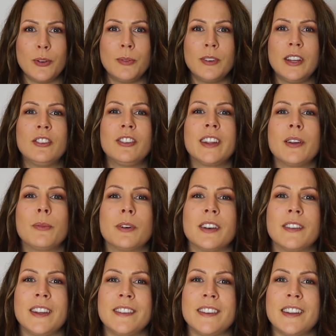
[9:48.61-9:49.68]
you need to get one
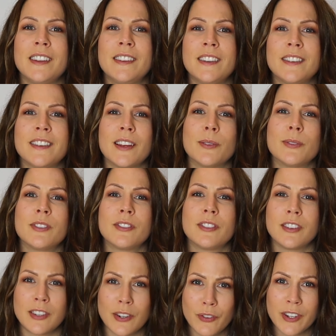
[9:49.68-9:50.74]
of these SSL
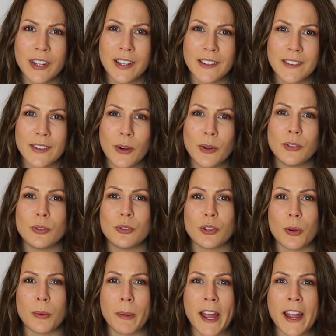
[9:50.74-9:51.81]
certificates on your
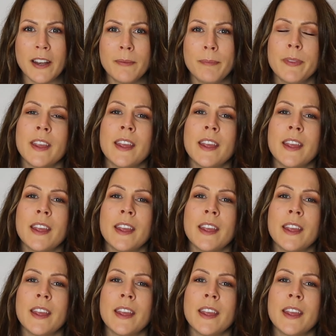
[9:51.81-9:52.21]
domain.